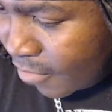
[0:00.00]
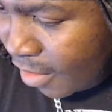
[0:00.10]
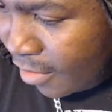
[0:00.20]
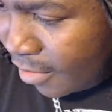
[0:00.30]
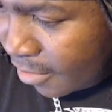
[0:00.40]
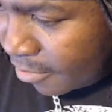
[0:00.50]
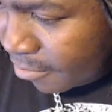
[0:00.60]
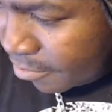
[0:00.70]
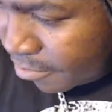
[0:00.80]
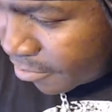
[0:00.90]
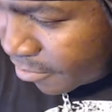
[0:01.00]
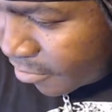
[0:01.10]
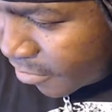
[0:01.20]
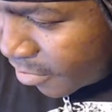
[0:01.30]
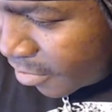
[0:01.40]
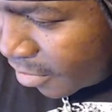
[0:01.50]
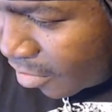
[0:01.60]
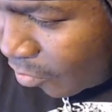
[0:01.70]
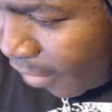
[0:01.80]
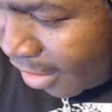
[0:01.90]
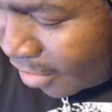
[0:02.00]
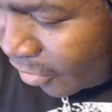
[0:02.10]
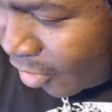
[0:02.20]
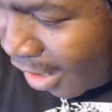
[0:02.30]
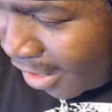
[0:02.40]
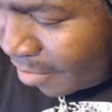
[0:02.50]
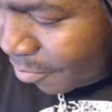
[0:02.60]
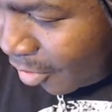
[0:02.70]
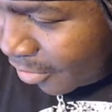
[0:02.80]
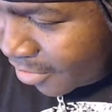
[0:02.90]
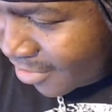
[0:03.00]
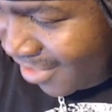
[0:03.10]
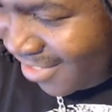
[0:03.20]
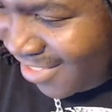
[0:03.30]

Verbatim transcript: um, right out of their hind parts,